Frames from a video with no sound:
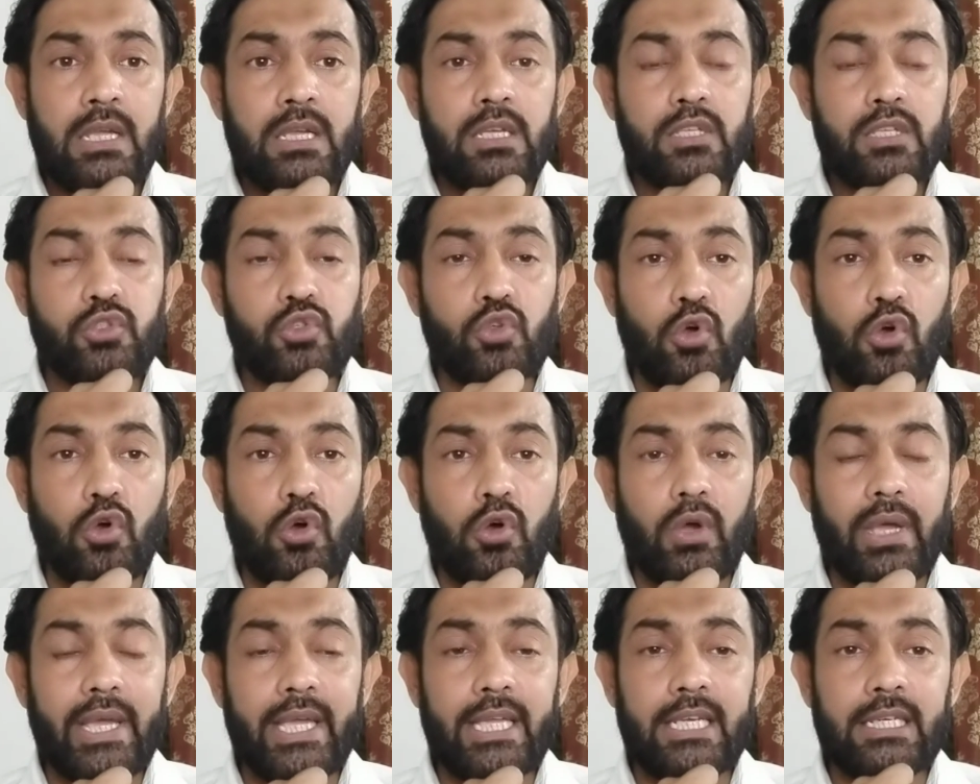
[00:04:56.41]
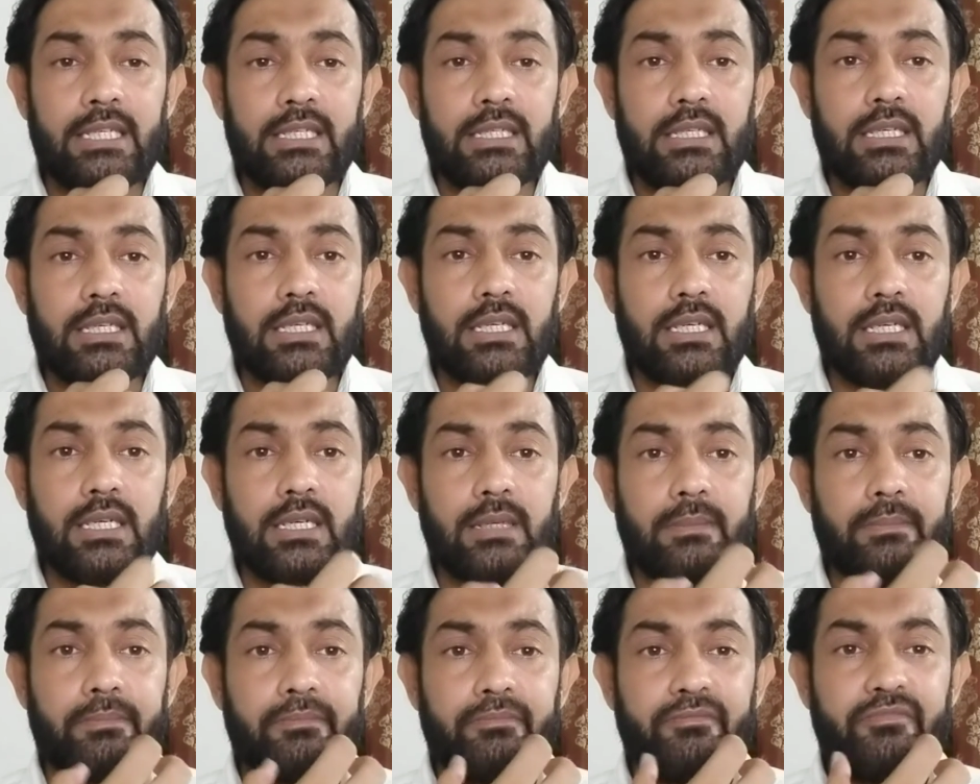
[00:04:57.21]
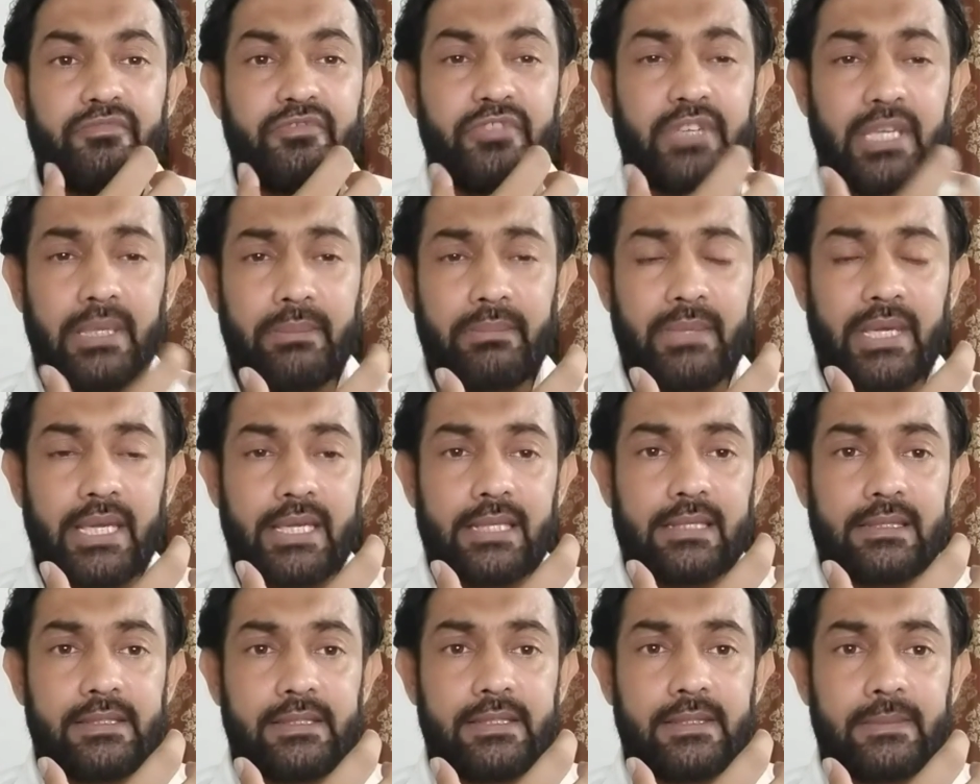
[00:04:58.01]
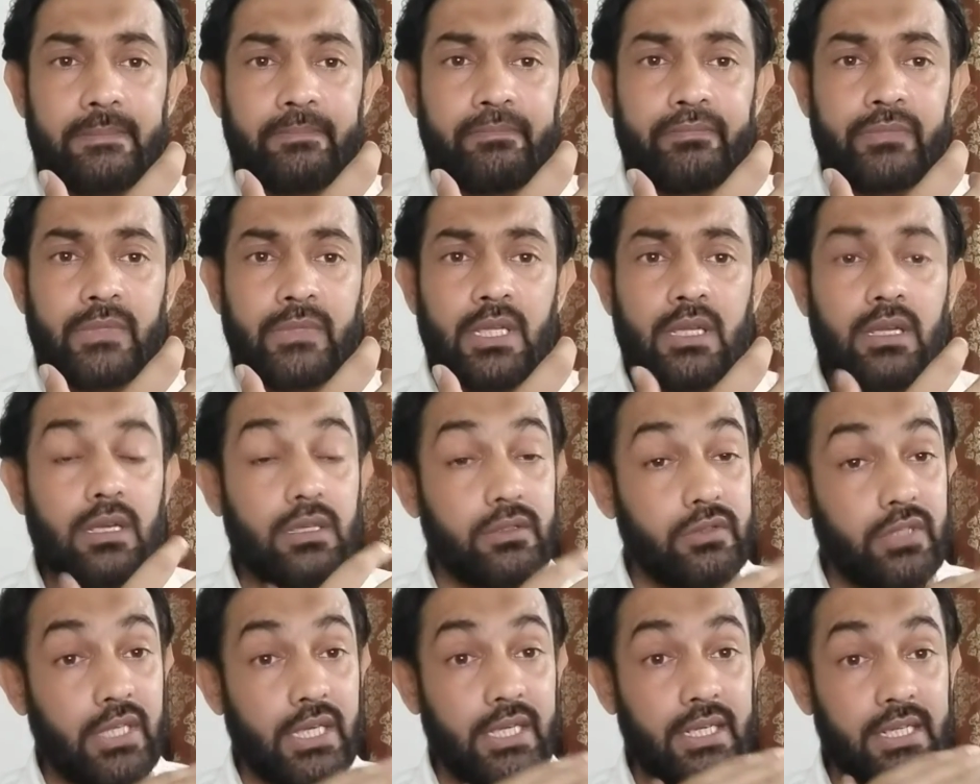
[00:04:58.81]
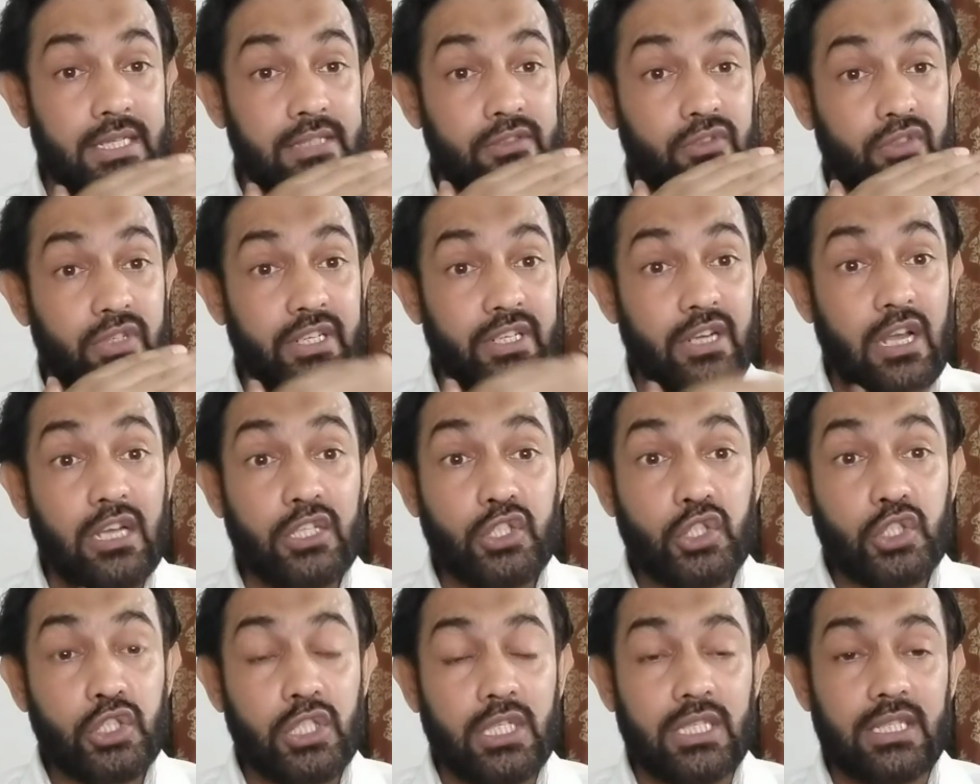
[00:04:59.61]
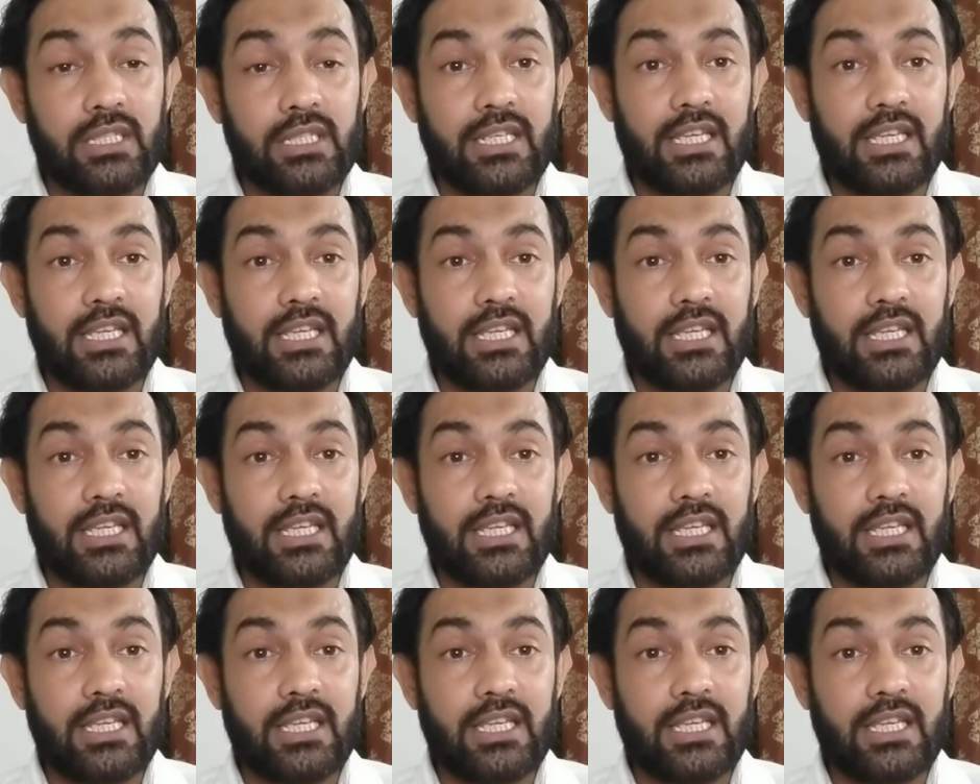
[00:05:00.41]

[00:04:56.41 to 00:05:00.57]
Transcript: So in females there is reduction